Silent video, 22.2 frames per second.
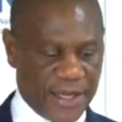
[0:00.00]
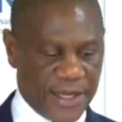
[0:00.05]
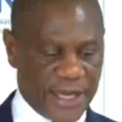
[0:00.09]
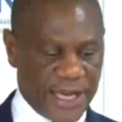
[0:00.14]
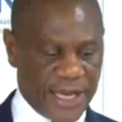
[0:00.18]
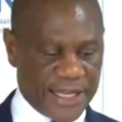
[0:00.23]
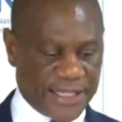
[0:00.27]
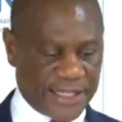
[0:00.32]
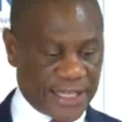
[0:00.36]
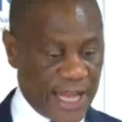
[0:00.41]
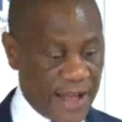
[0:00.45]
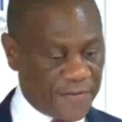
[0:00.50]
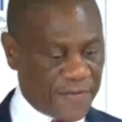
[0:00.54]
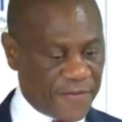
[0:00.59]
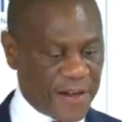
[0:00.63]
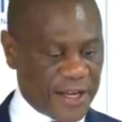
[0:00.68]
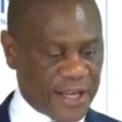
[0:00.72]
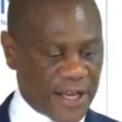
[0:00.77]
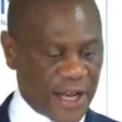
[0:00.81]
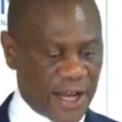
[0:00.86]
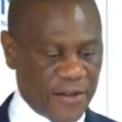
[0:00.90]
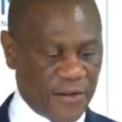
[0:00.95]
As
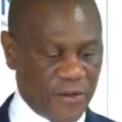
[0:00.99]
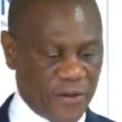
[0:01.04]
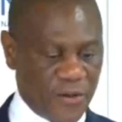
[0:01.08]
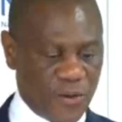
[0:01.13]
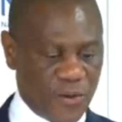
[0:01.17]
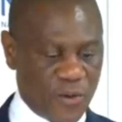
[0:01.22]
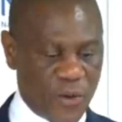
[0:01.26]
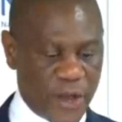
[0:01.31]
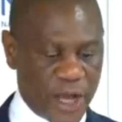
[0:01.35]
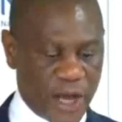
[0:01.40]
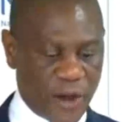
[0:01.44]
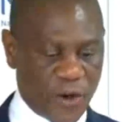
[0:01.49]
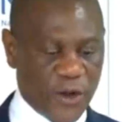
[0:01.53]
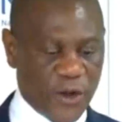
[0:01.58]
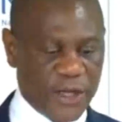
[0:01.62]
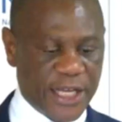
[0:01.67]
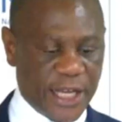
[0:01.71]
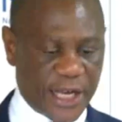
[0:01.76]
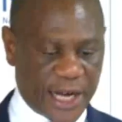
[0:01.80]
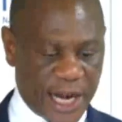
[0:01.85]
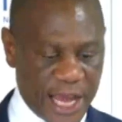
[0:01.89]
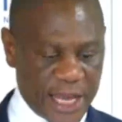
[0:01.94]
Africa, we are on
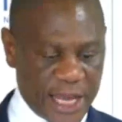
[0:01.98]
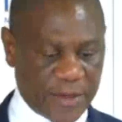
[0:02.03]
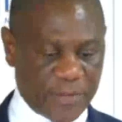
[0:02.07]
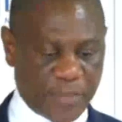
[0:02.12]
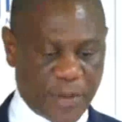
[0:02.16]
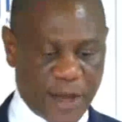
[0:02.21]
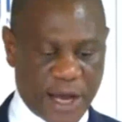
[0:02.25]
the right